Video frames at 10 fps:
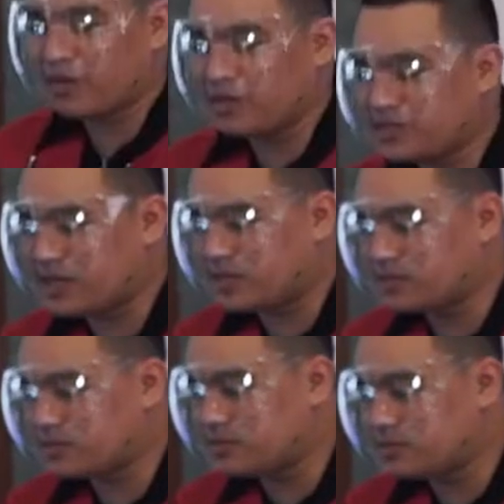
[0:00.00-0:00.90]
I
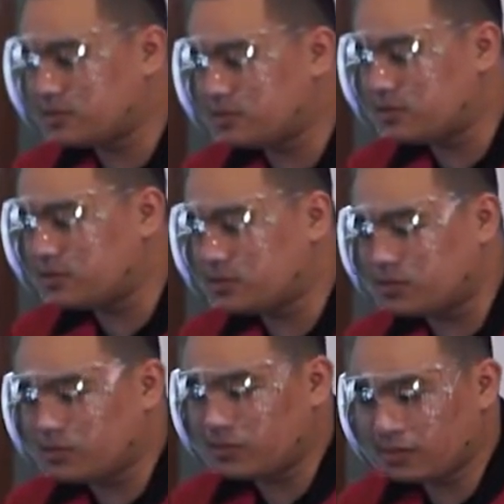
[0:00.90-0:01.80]
shared to you
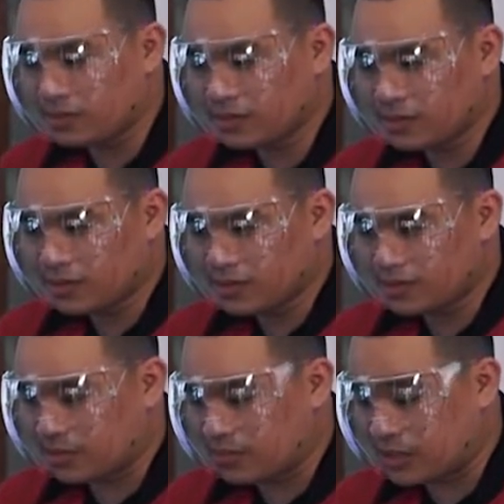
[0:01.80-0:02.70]

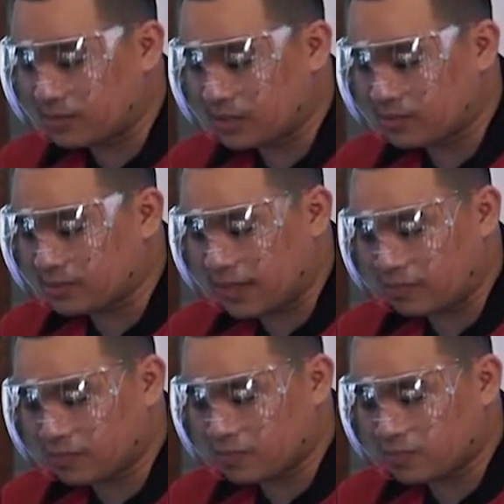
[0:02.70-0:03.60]
something about time.